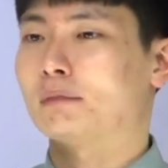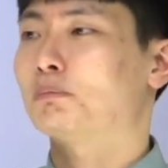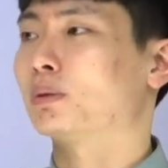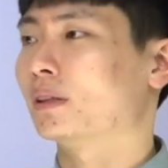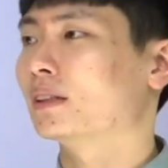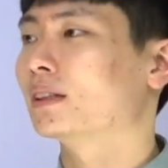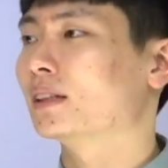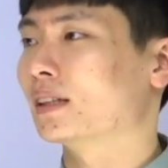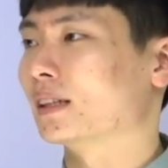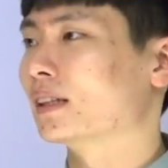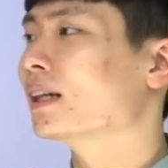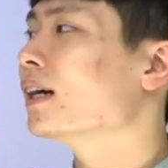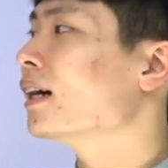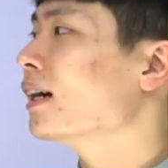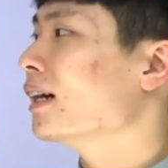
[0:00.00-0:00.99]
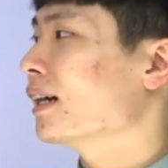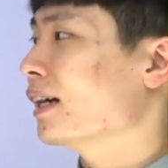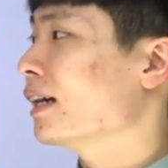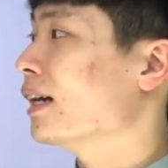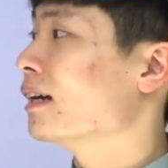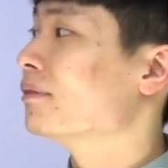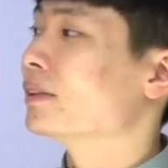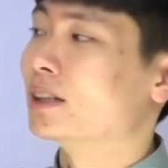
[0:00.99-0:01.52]
printed
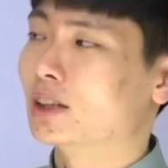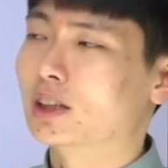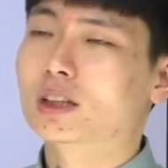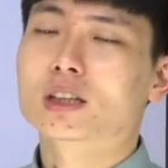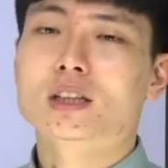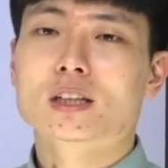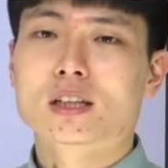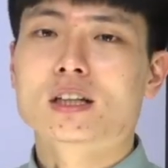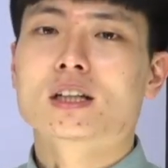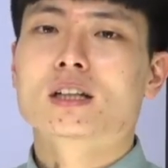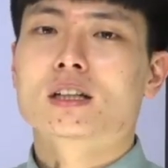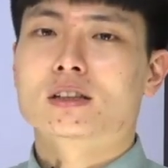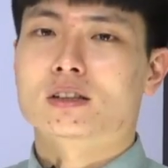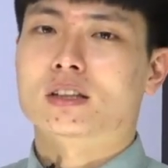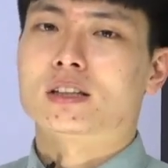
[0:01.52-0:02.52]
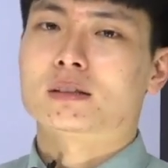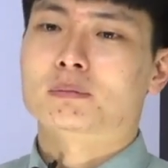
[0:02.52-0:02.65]
image. So,